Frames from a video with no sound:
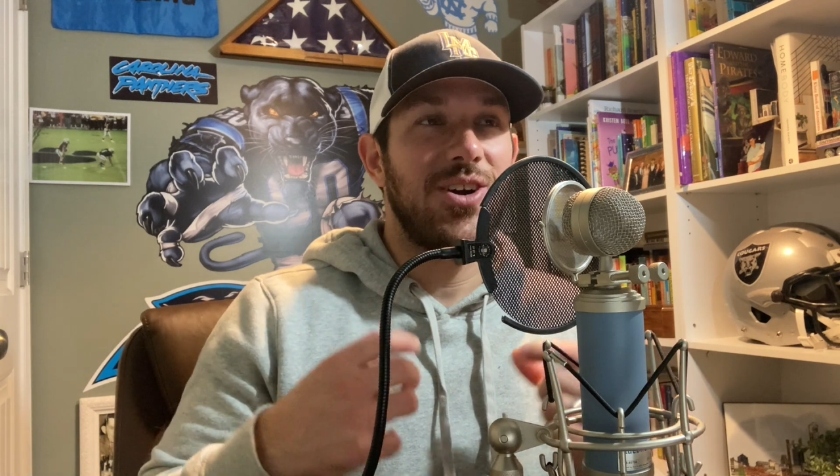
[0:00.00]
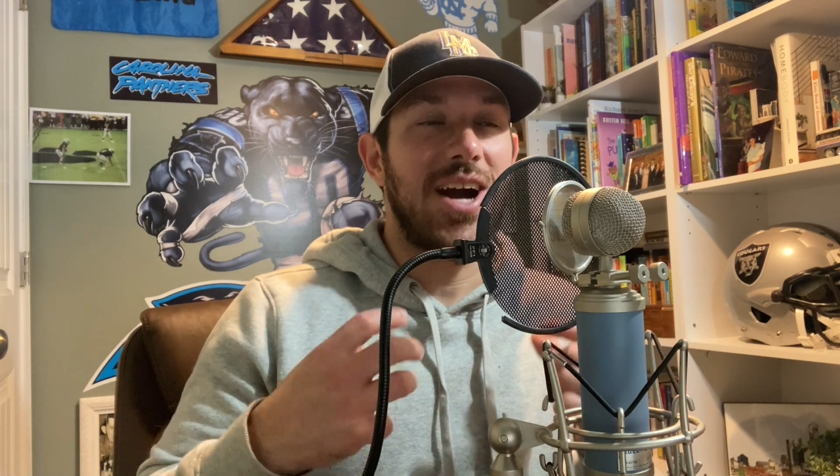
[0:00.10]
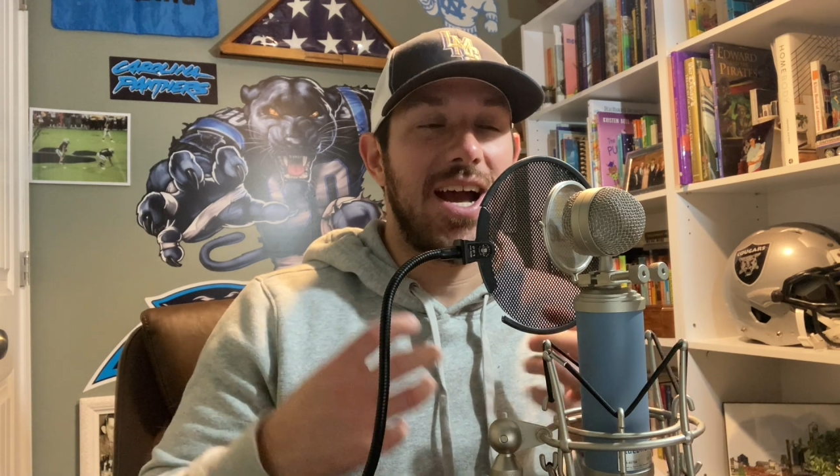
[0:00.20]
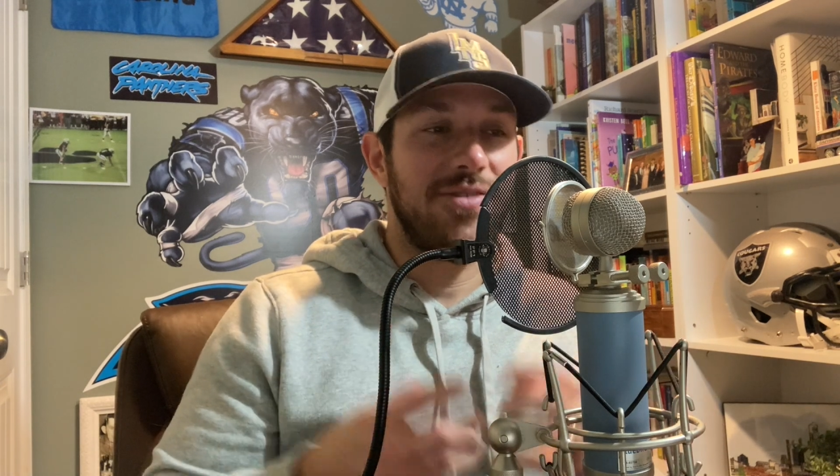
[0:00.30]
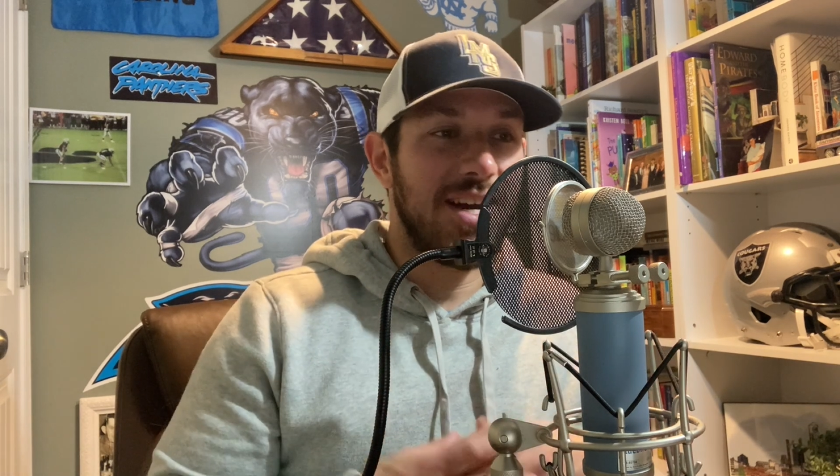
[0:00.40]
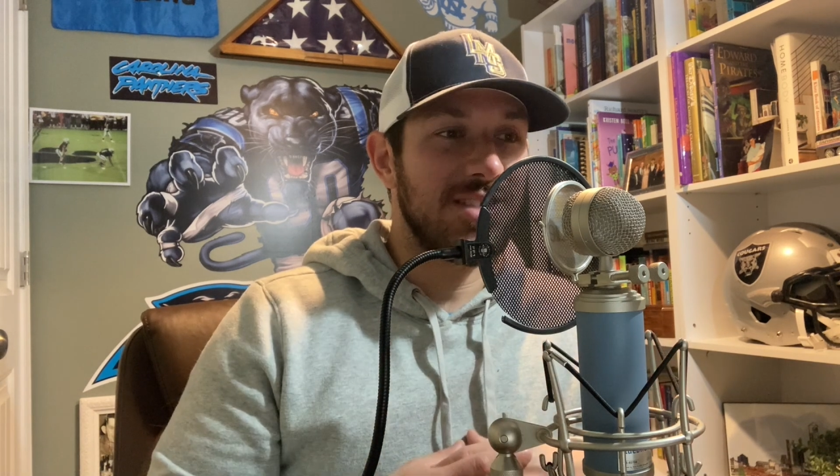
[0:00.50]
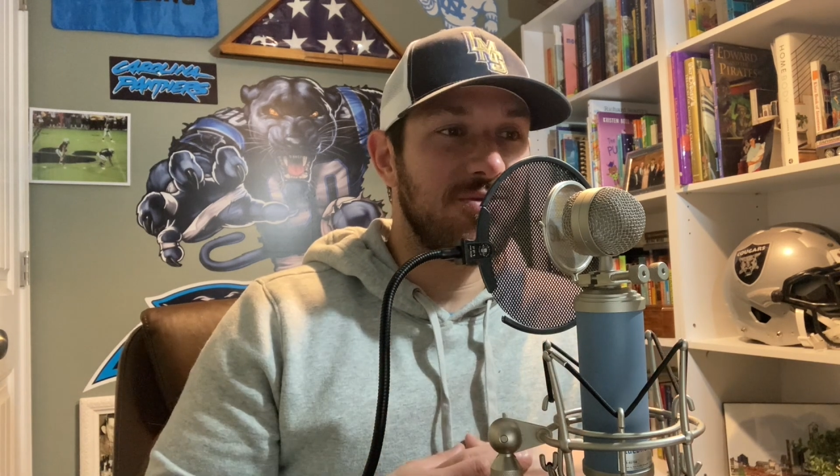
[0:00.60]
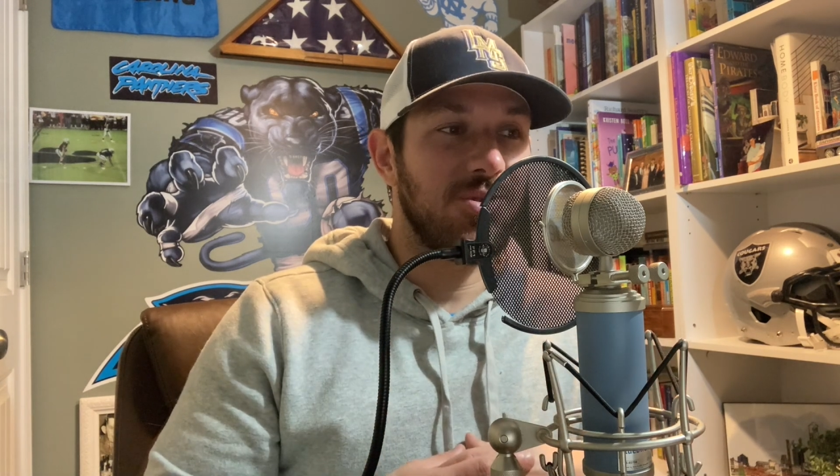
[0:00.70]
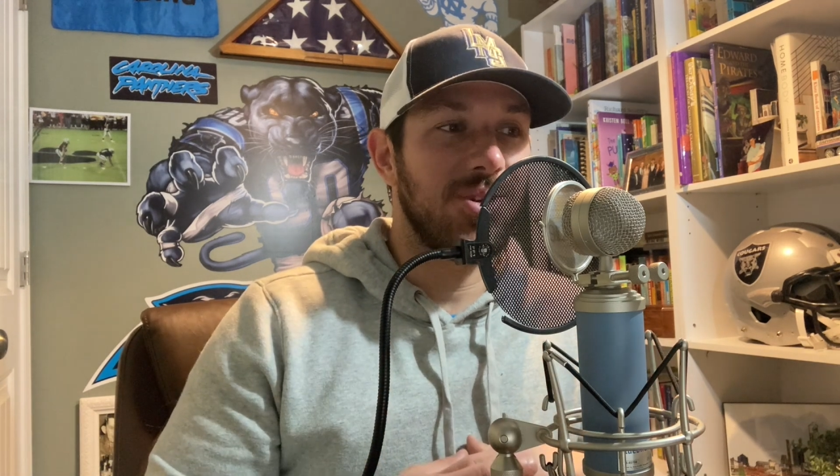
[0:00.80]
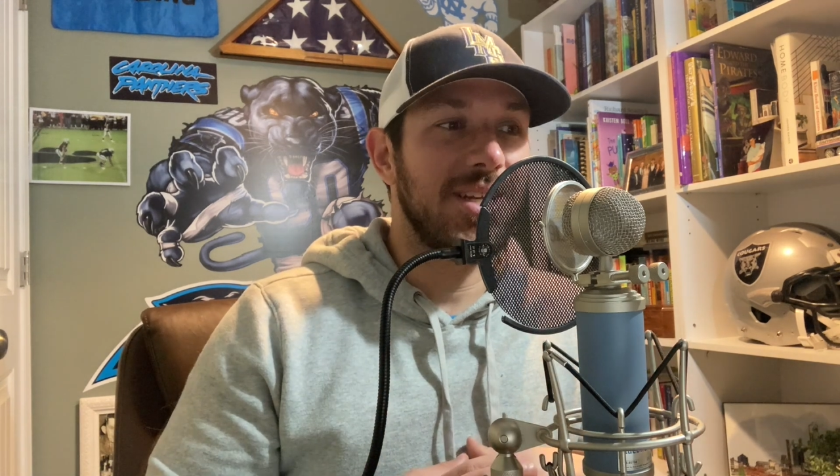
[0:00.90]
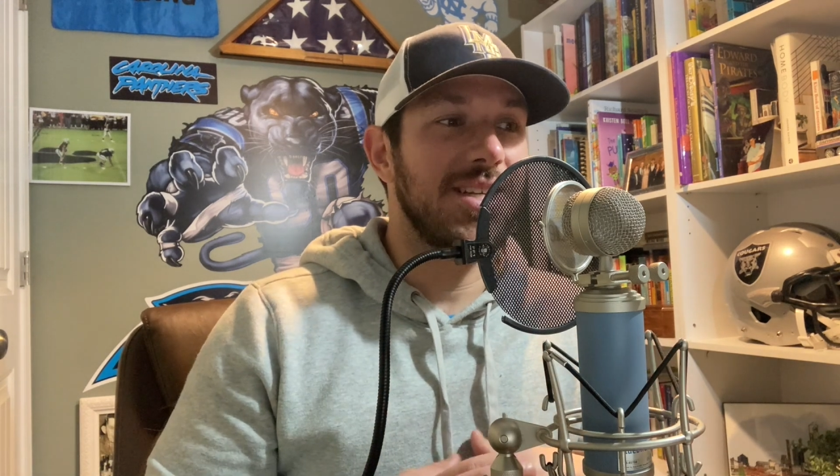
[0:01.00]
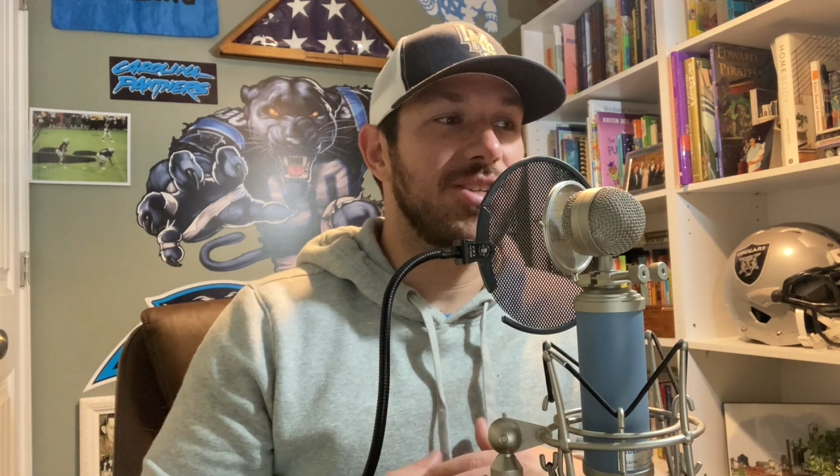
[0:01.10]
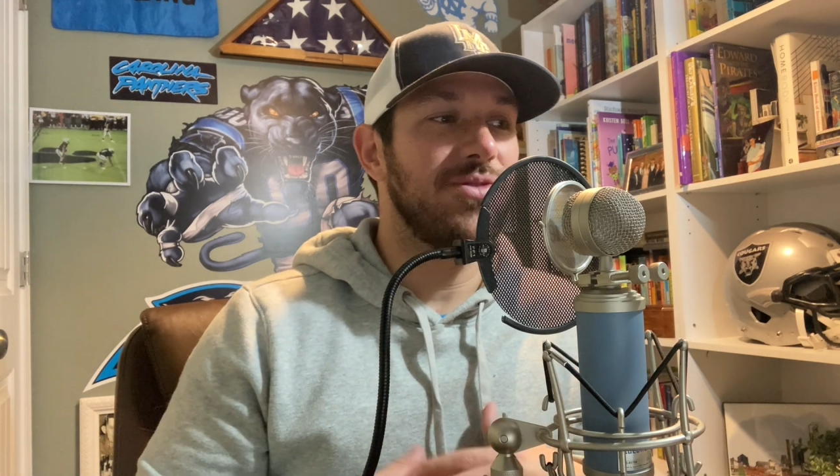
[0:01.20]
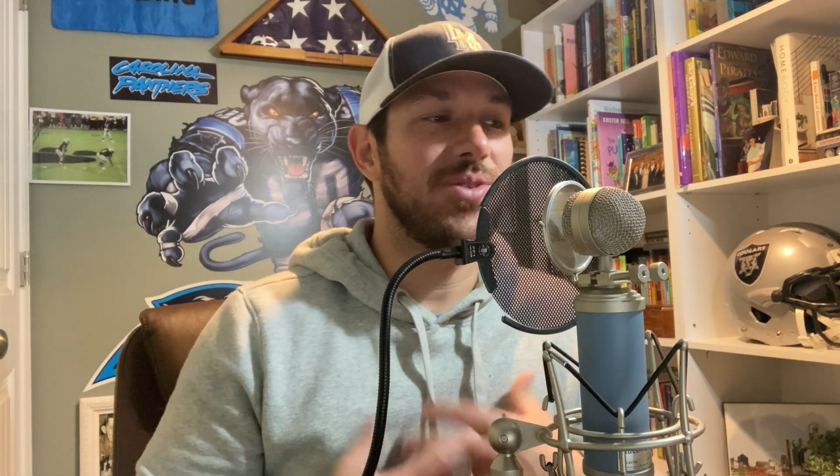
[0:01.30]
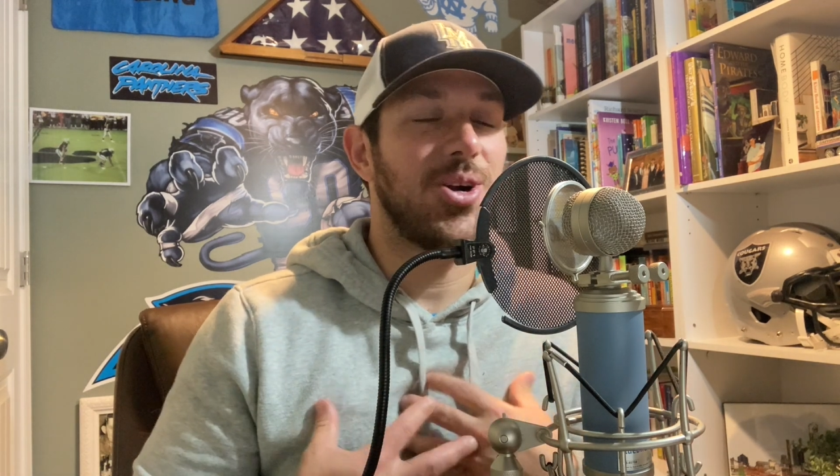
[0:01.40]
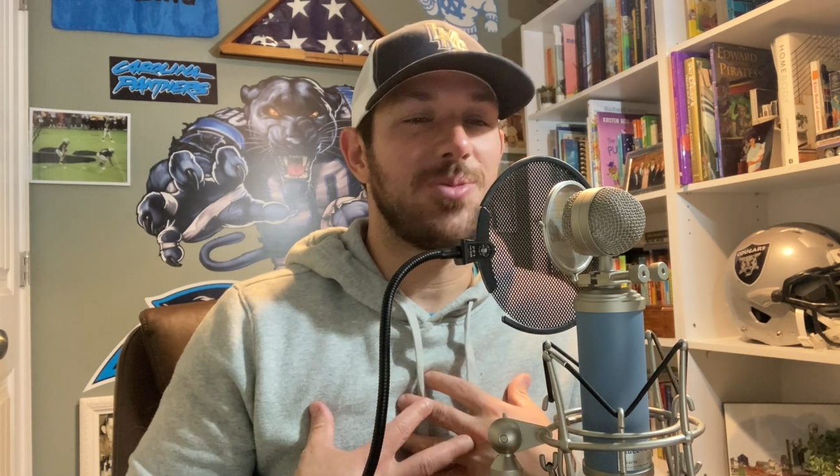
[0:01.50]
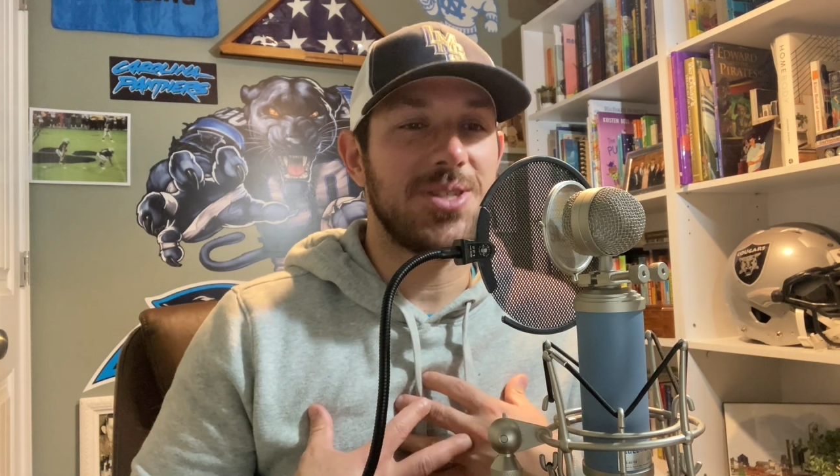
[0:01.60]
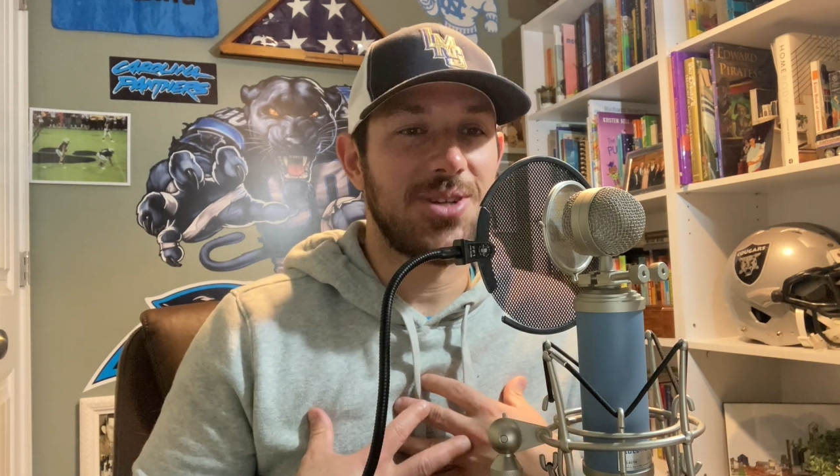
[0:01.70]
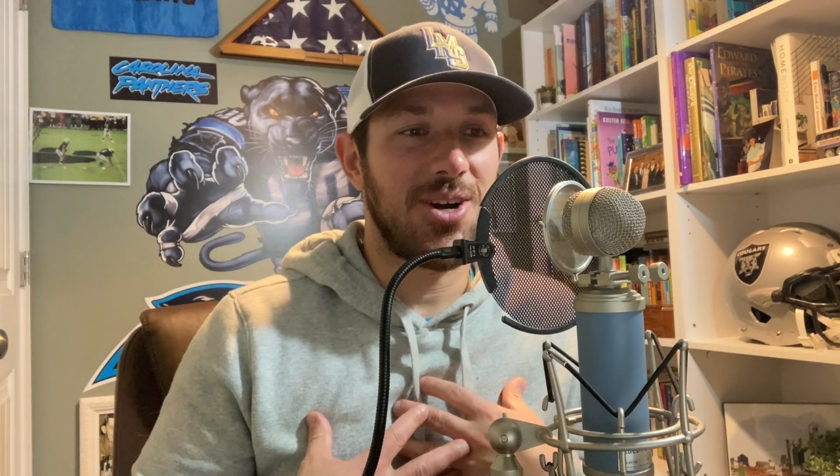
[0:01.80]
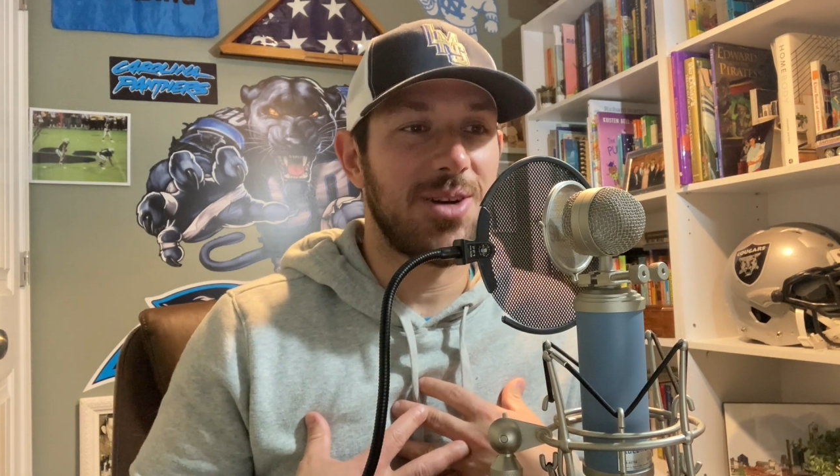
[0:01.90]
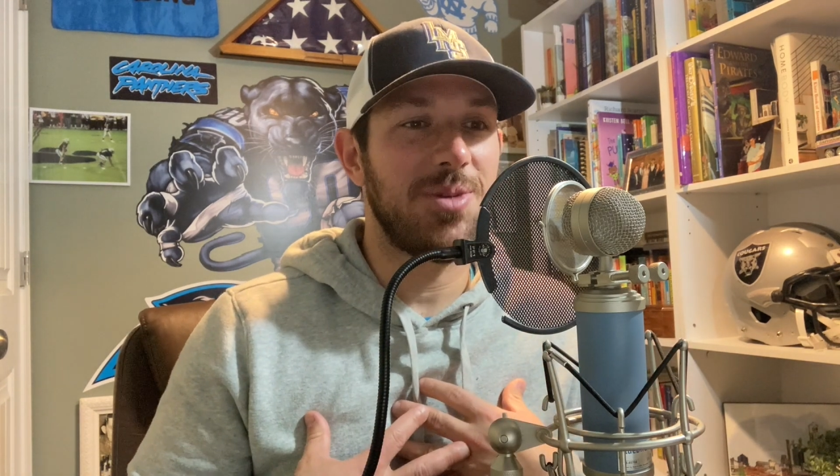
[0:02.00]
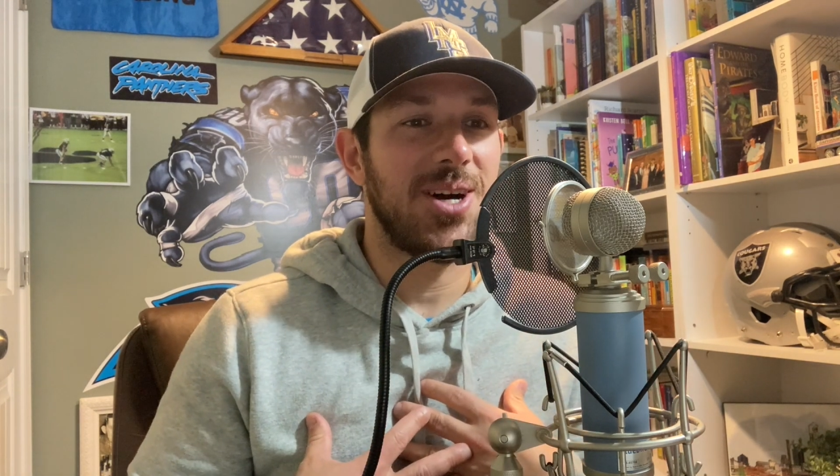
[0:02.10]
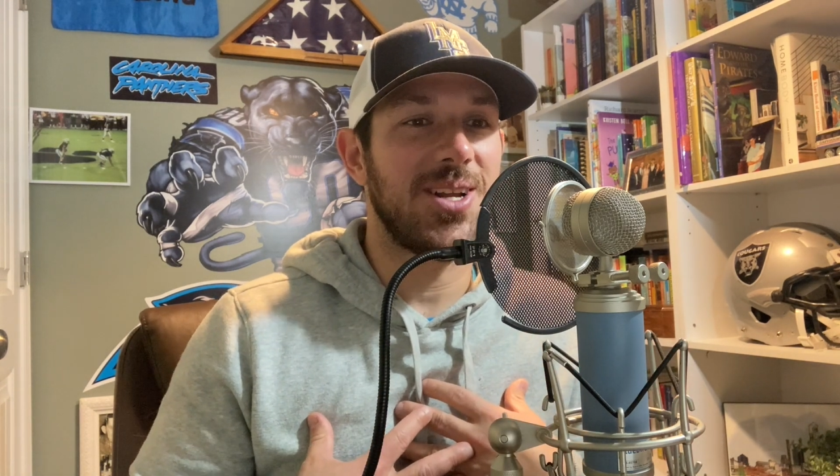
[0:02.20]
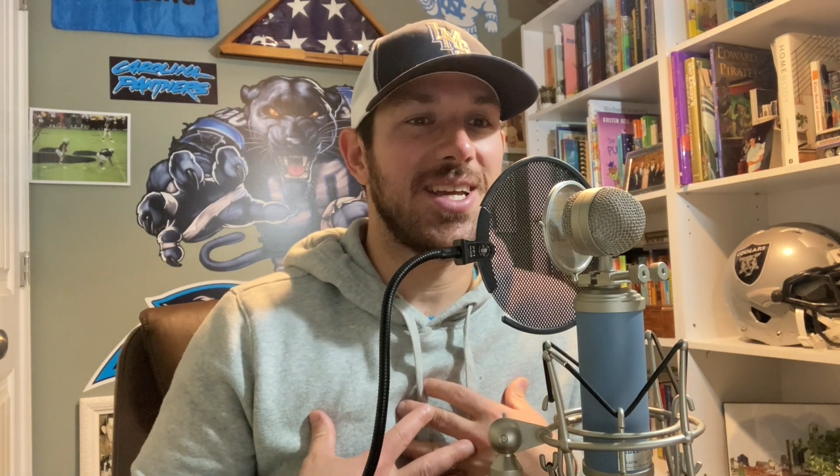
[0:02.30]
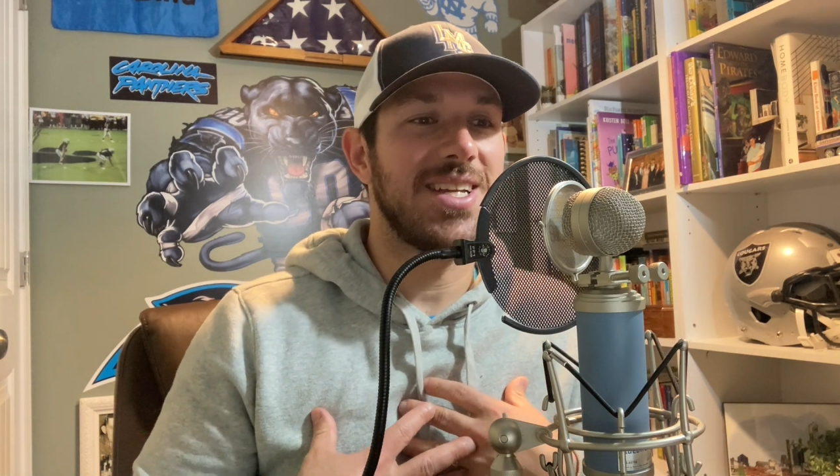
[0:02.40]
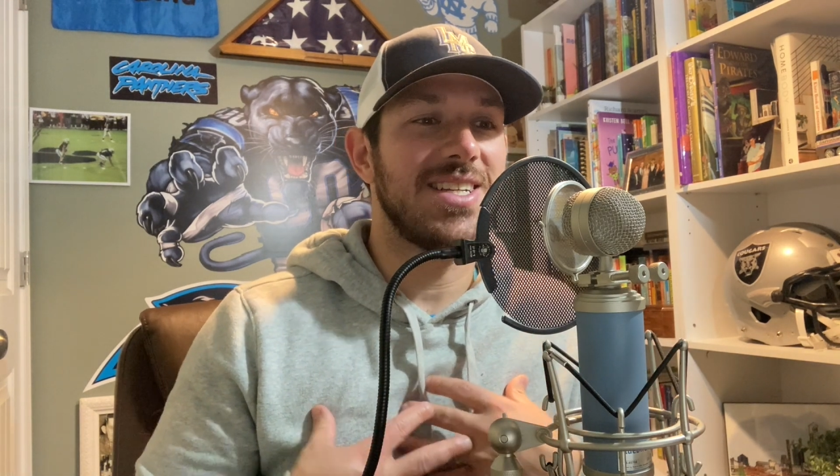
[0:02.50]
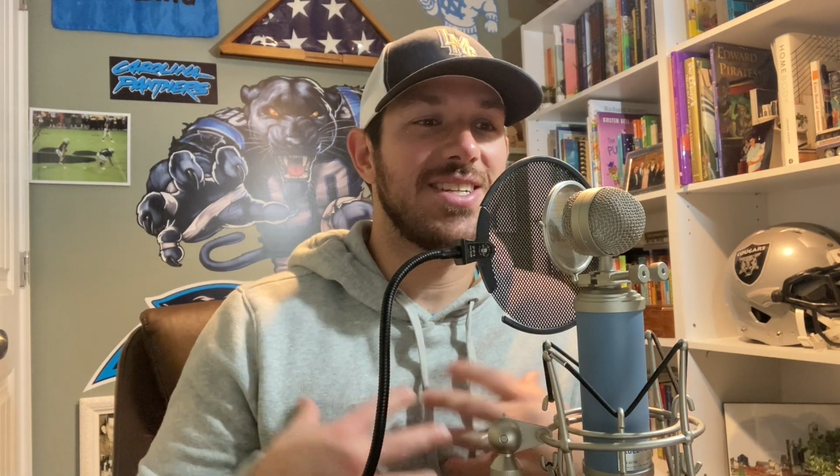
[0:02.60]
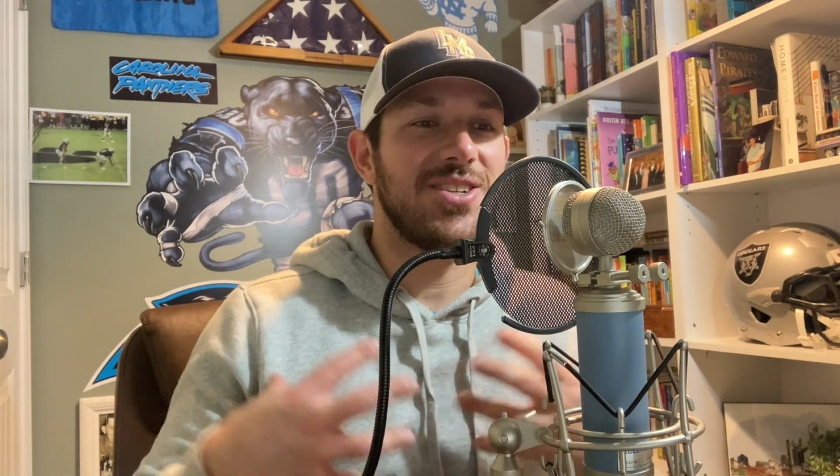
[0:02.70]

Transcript: I've asked for it. You've heard me talk about it.